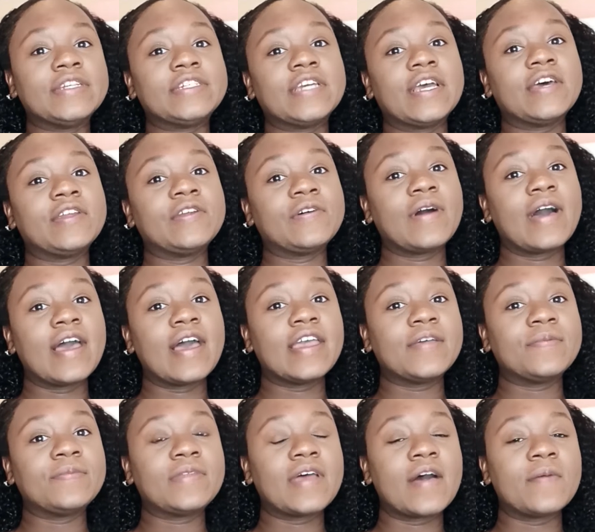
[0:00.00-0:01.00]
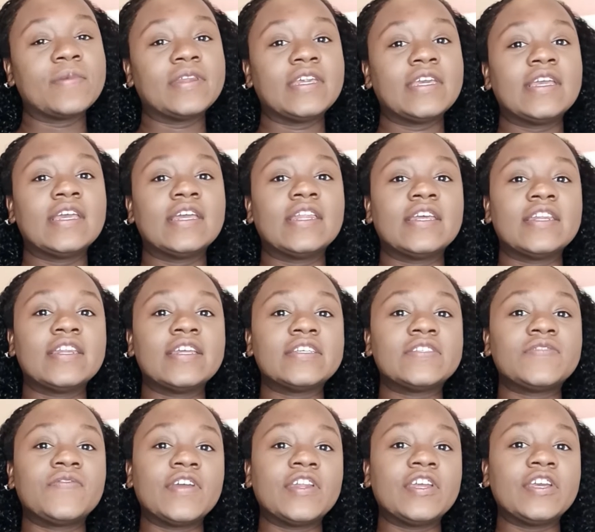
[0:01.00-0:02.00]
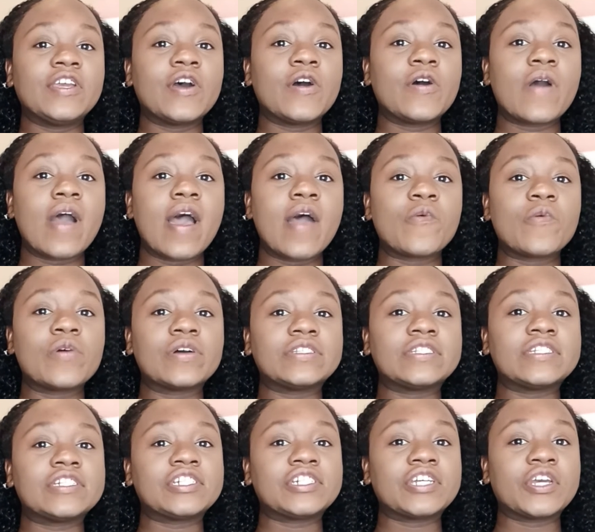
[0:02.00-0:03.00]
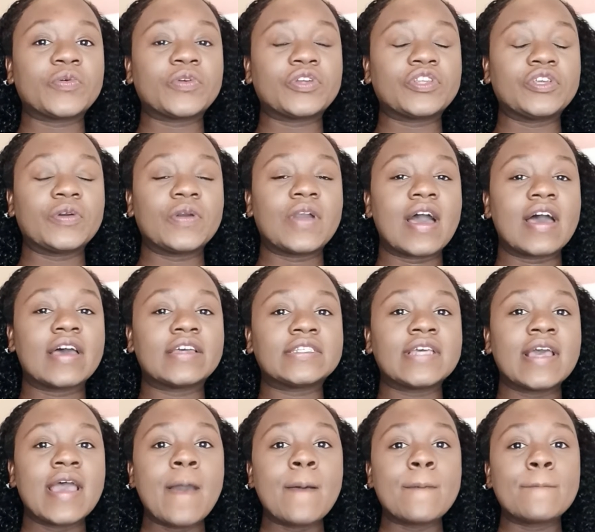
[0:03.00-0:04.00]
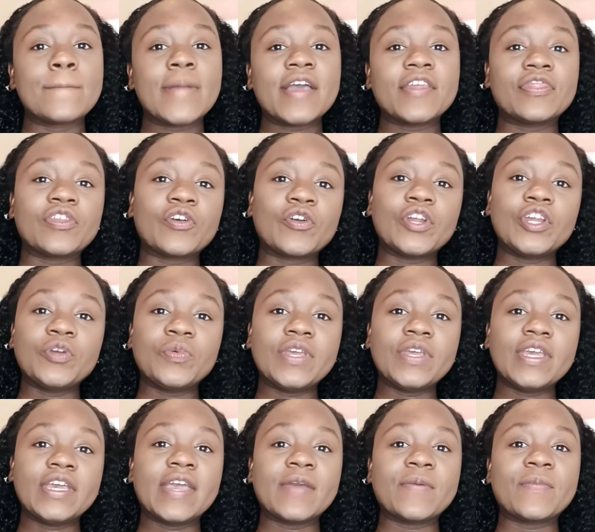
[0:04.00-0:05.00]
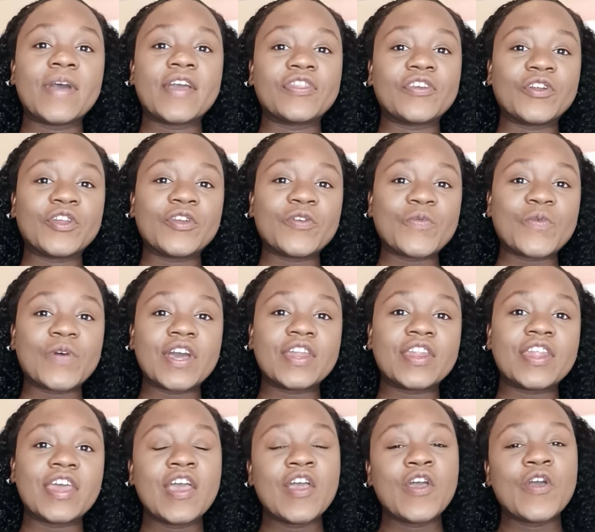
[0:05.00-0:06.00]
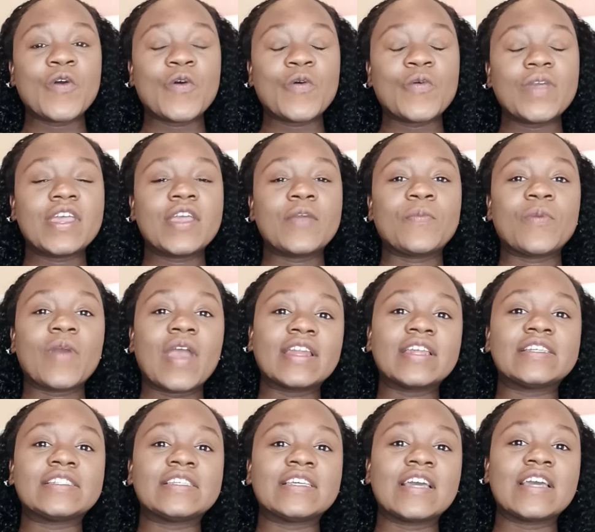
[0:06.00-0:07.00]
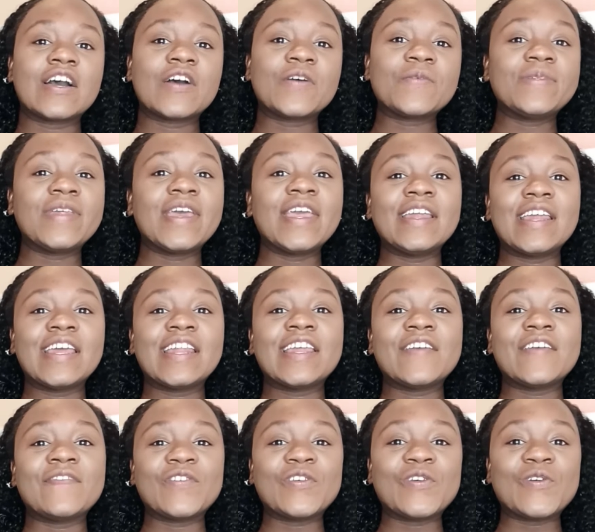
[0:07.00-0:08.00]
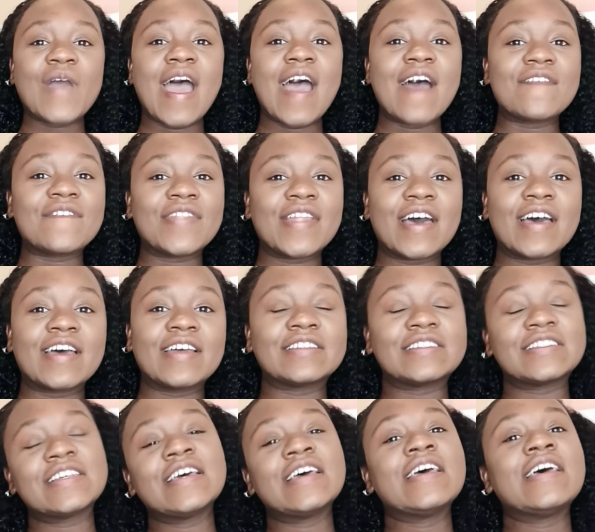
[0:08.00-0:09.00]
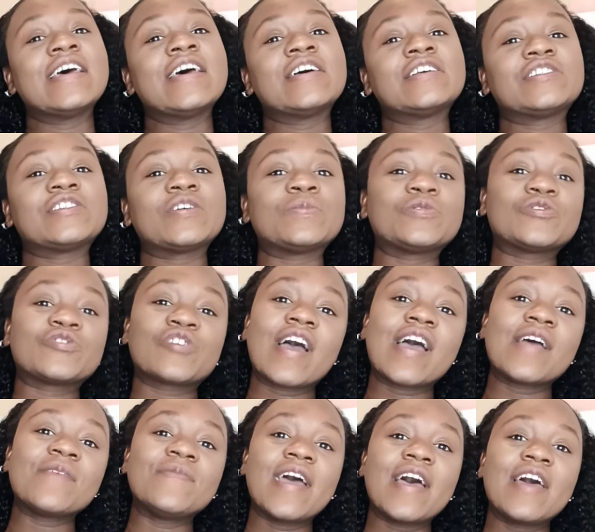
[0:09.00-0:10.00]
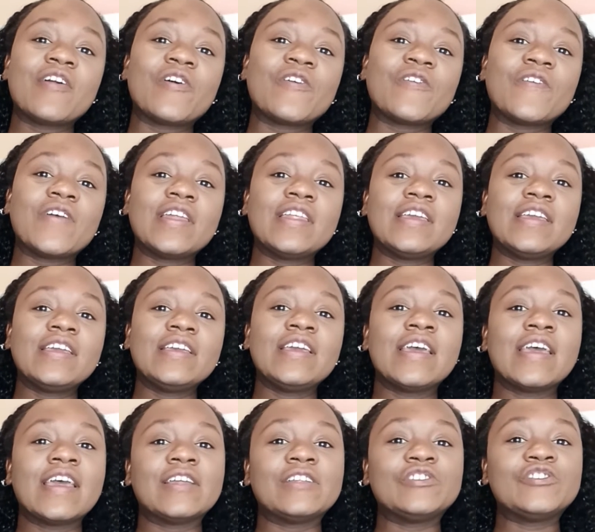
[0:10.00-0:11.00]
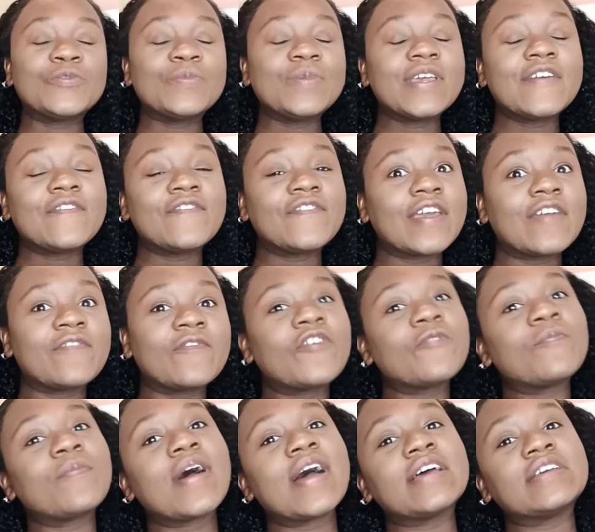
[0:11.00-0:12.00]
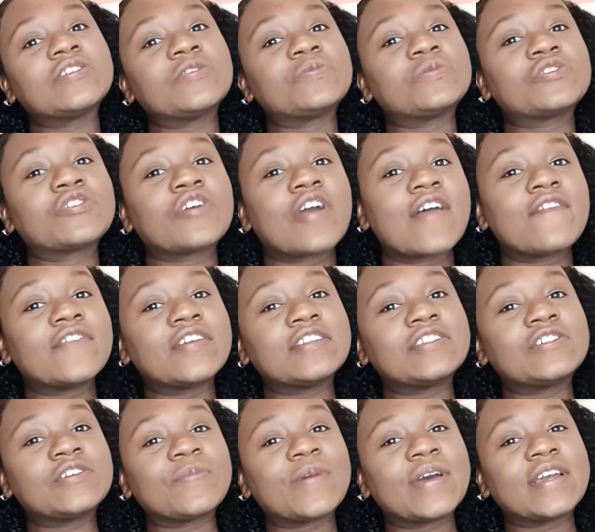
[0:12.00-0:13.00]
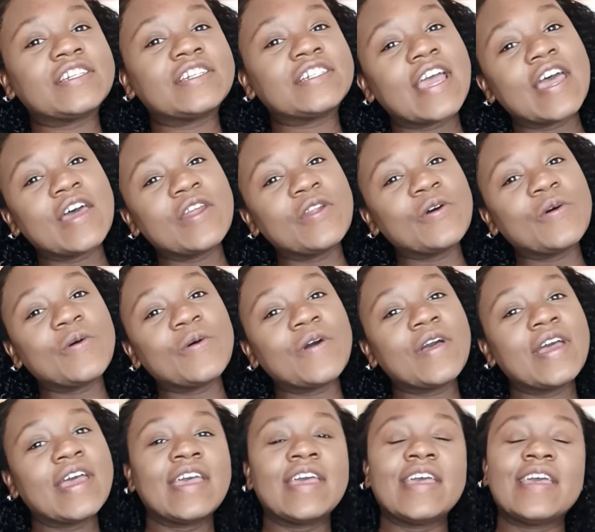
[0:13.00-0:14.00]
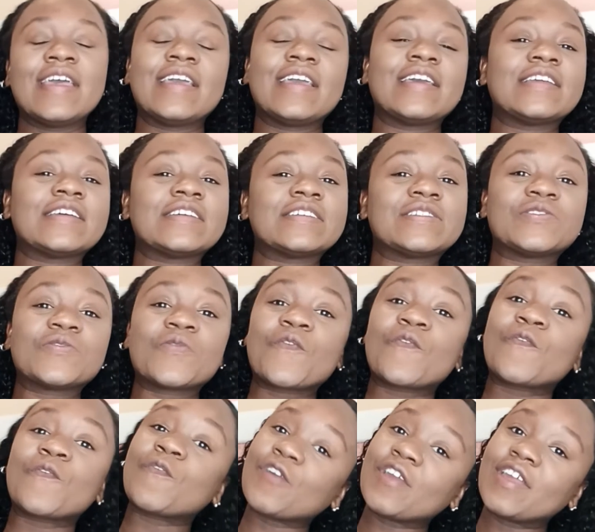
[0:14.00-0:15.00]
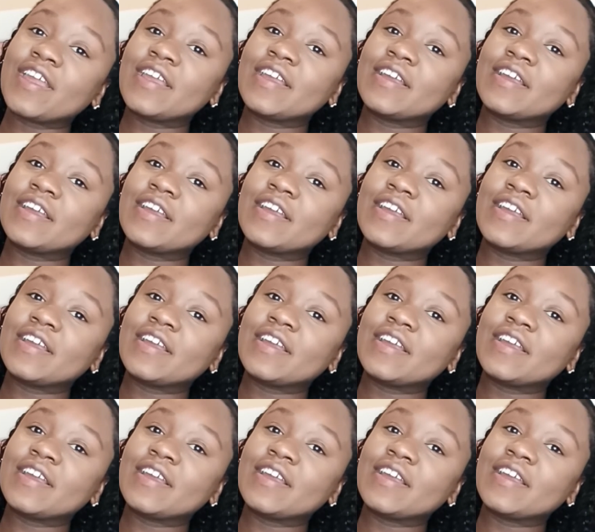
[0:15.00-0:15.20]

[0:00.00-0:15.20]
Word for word: I am Dominique and in this video I want to share with you guys my 30 week and my 31 week pregnancy update and if you have not subscribed yet already do me a favor by subscribing to my channel it is free